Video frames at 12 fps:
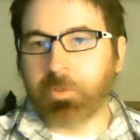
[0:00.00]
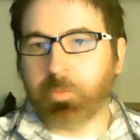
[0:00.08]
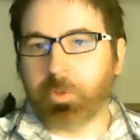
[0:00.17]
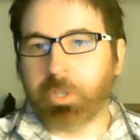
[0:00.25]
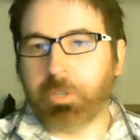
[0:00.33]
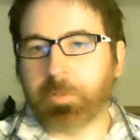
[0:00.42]

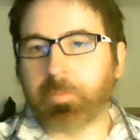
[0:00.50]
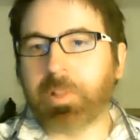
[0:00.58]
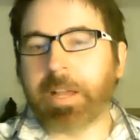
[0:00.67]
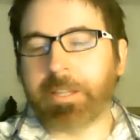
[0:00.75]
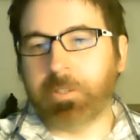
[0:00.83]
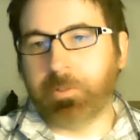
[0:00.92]
where you would
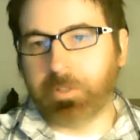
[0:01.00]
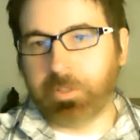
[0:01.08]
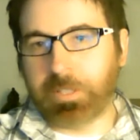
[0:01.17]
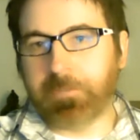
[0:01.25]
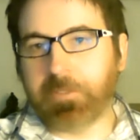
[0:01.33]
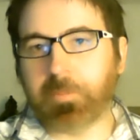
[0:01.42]
apply to our
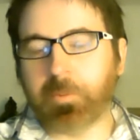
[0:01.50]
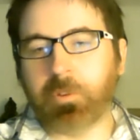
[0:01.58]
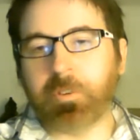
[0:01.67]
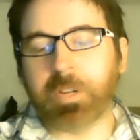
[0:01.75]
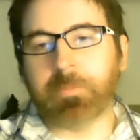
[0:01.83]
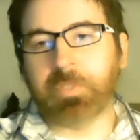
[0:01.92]
certificate
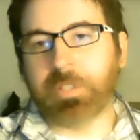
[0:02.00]
program so